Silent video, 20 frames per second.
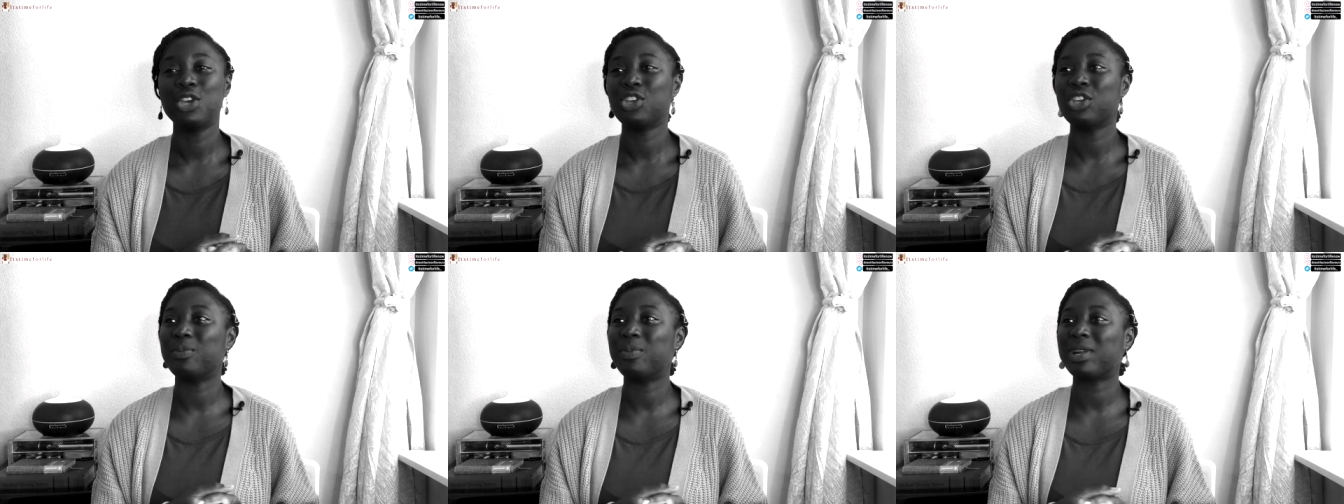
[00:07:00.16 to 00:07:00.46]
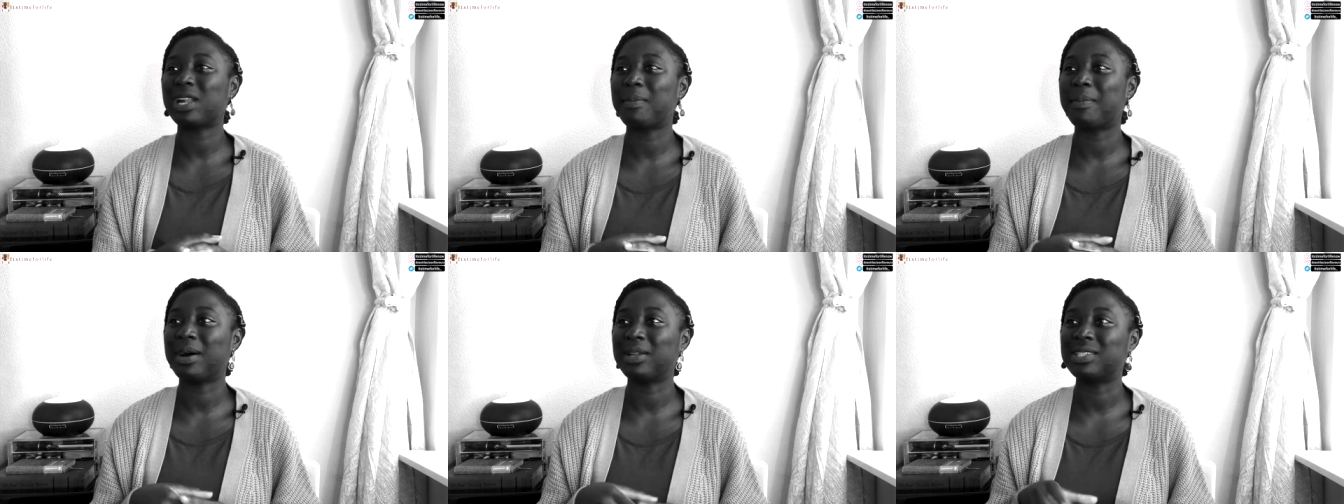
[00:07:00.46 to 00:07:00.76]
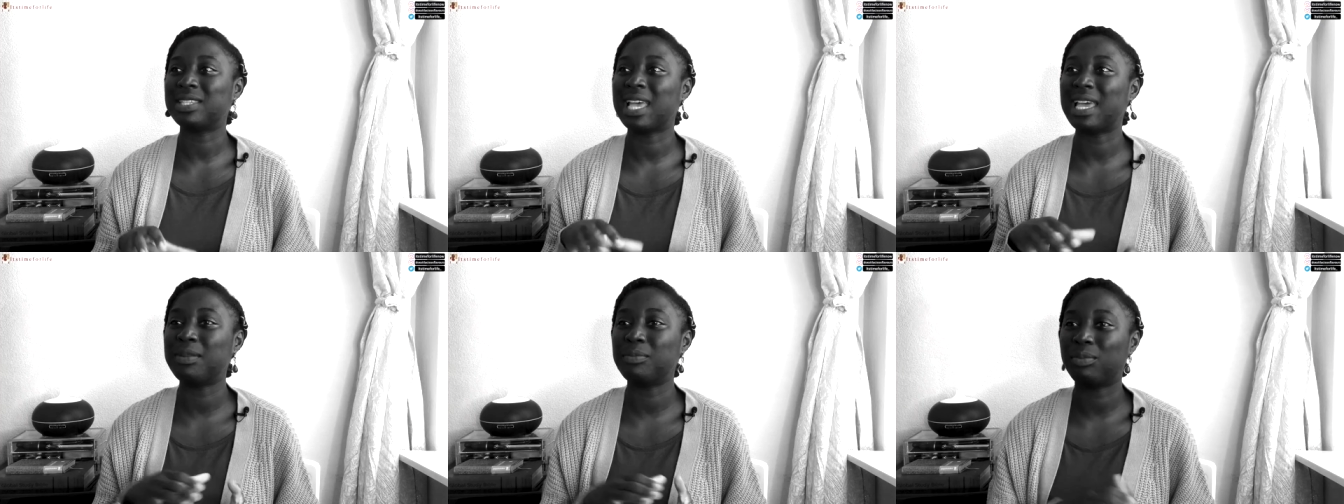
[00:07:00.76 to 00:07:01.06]
you bought about
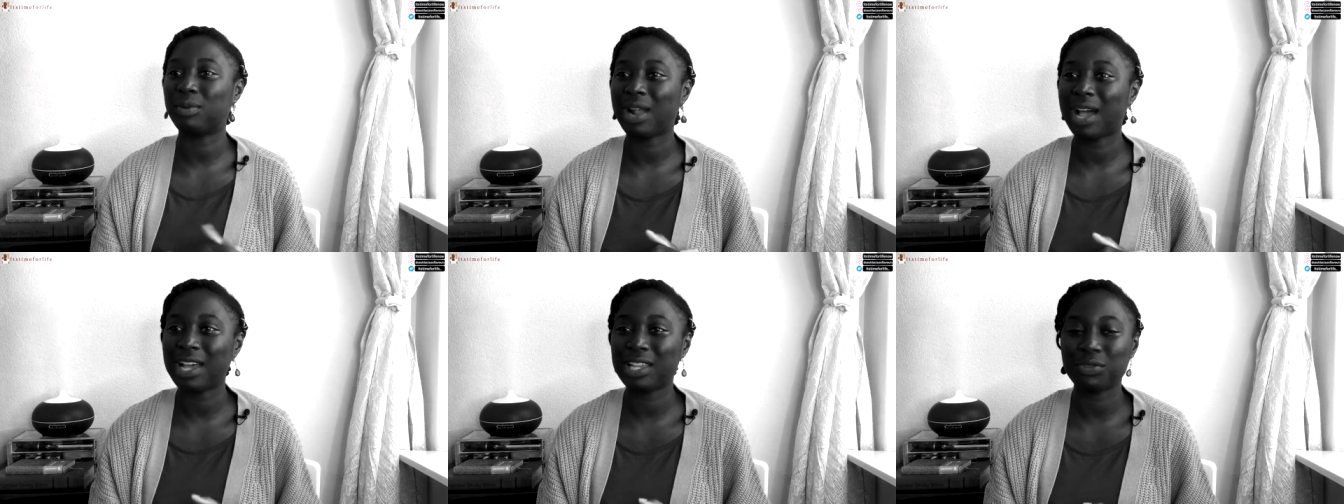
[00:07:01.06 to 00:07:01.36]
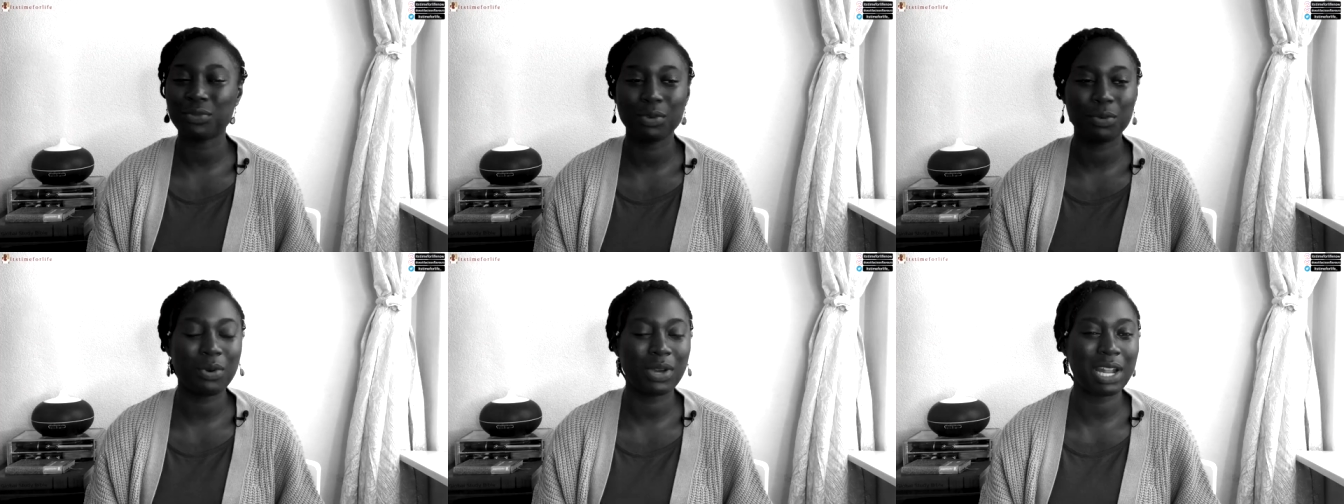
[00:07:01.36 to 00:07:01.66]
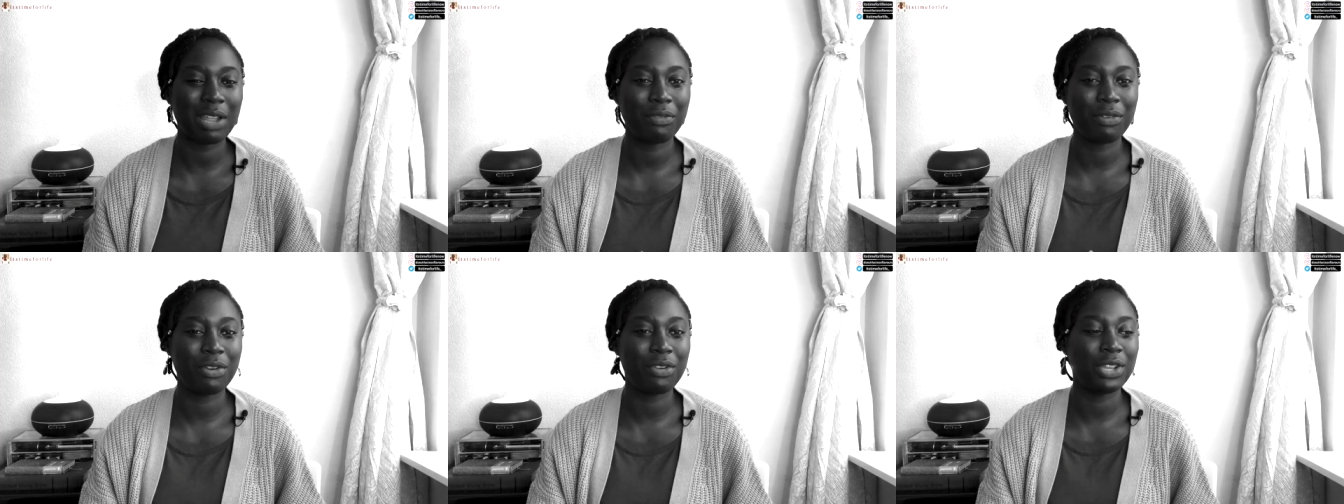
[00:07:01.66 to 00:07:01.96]
10 bras for
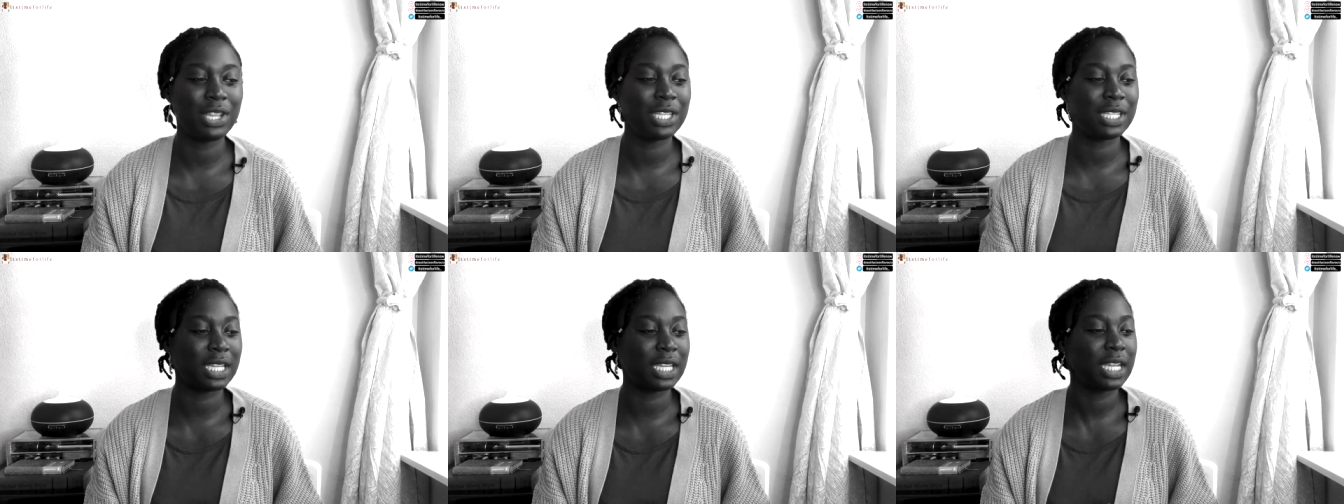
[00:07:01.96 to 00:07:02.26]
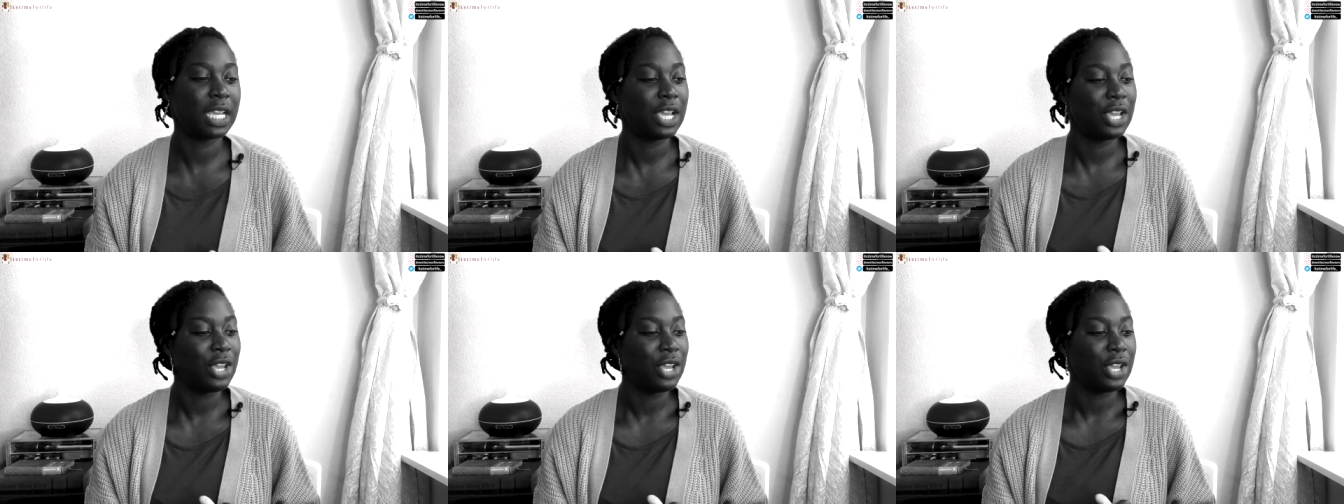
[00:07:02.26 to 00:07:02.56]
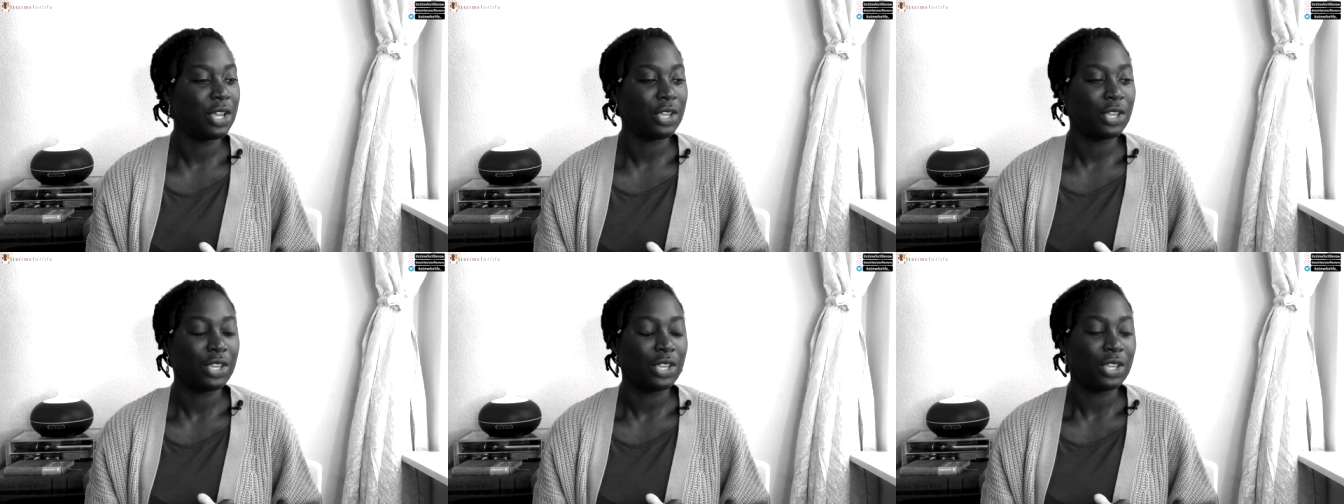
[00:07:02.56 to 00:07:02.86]
whatever reason.
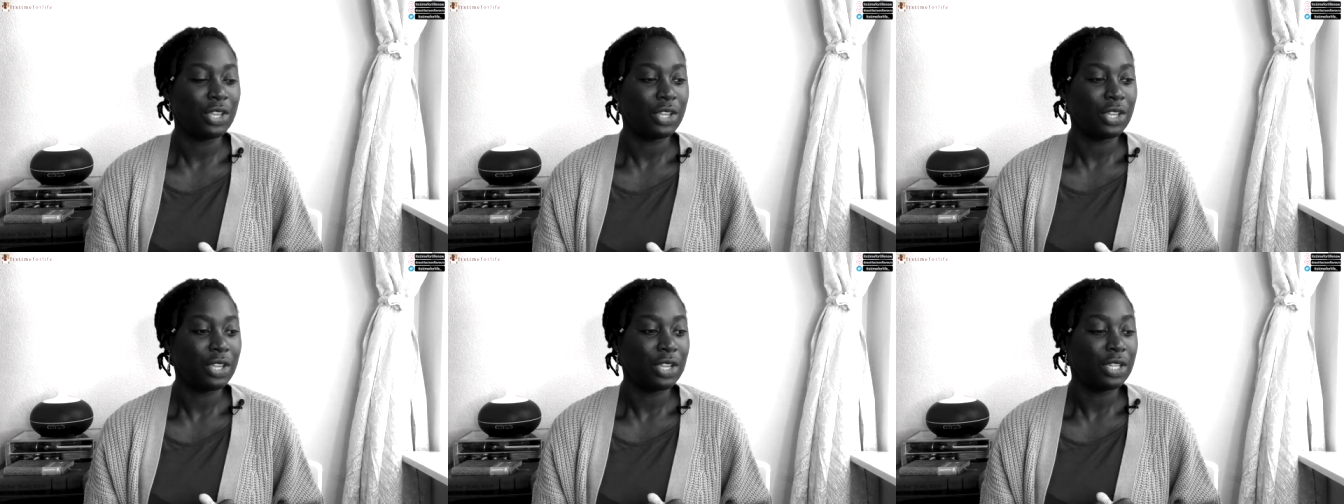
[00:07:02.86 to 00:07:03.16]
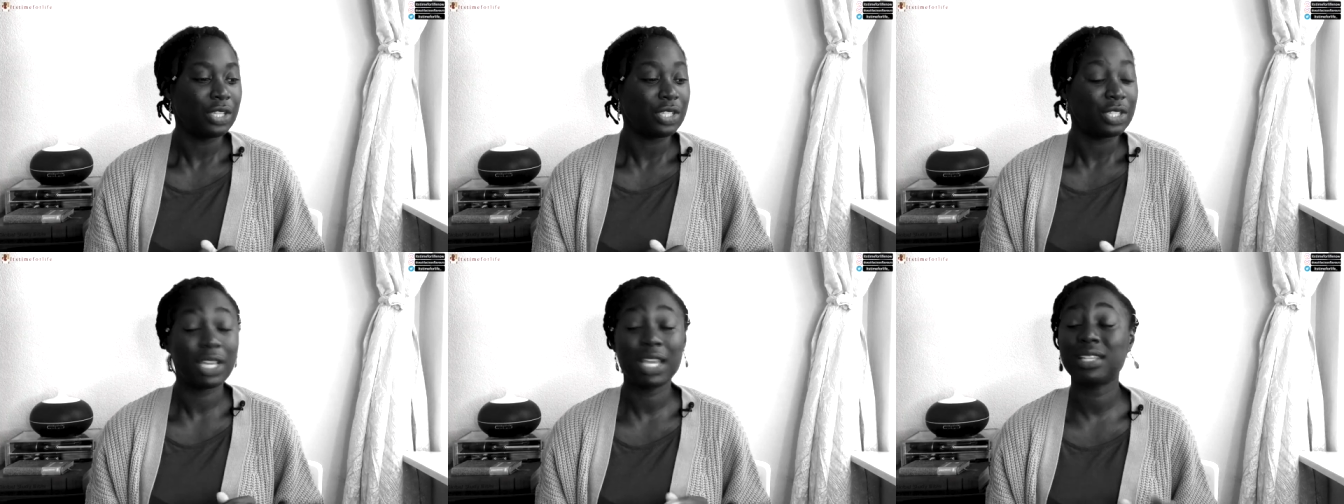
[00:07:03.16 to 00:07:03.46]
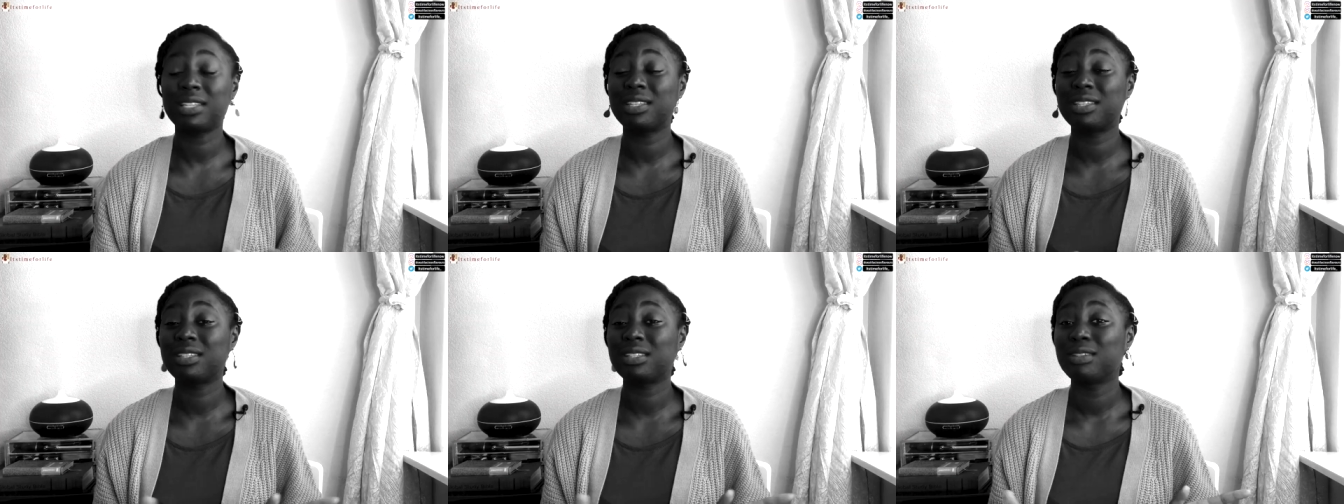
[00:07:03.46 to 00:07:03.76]

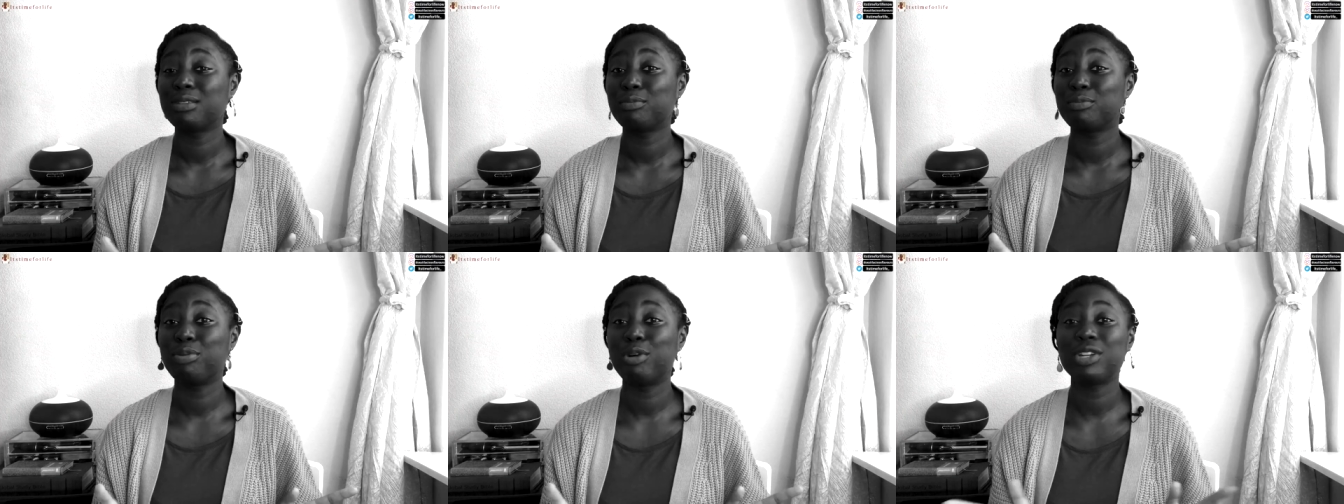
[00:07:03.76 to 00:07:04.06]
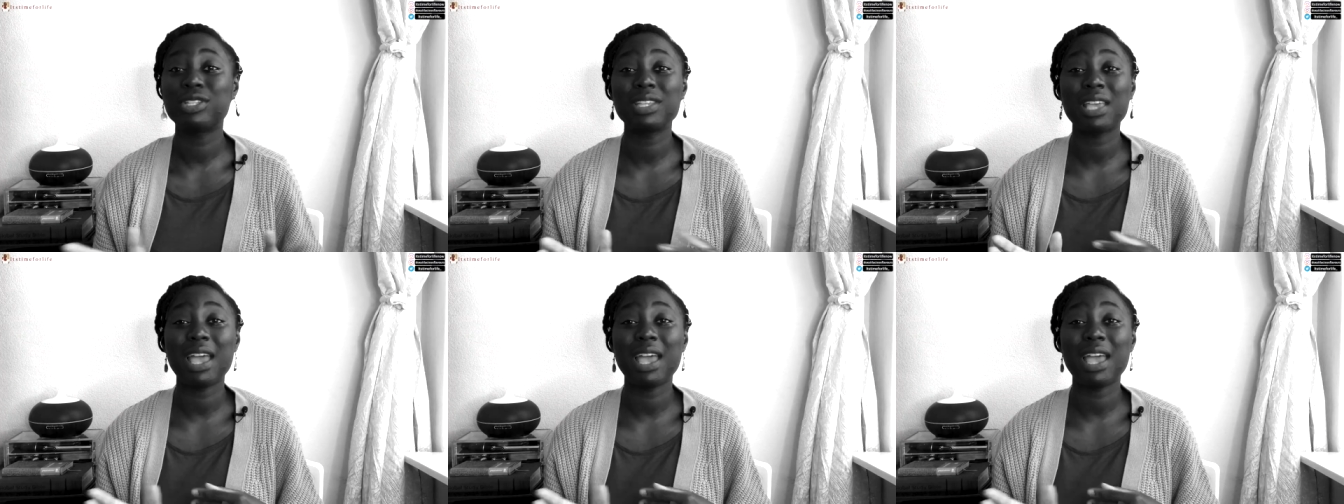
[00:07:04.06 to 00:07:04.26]
Just put